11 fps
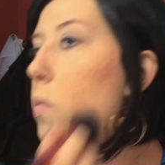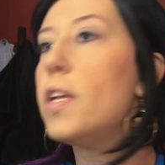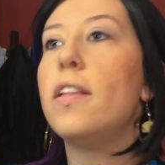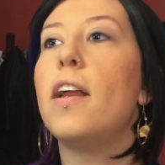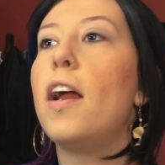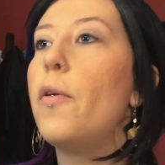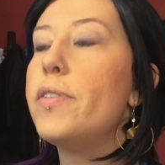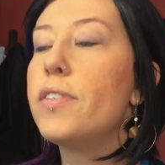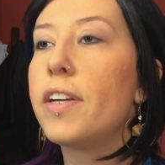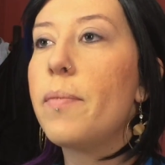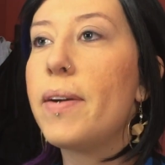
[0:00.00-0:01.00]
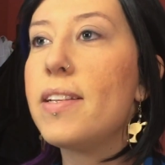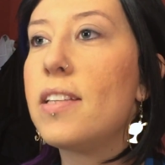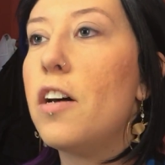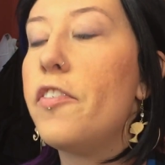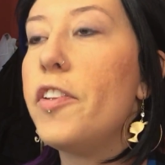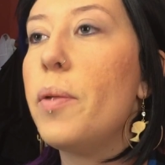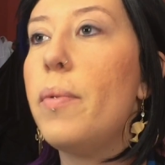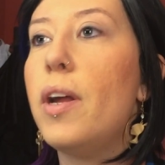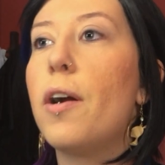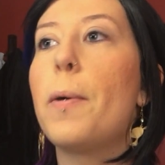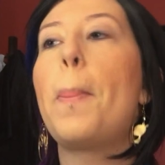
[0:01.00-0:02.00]
And then I always look at myself in the
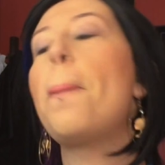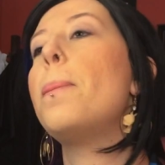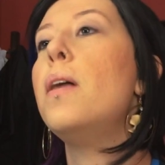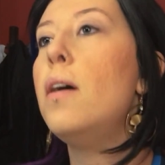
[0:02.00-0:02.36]
mirror,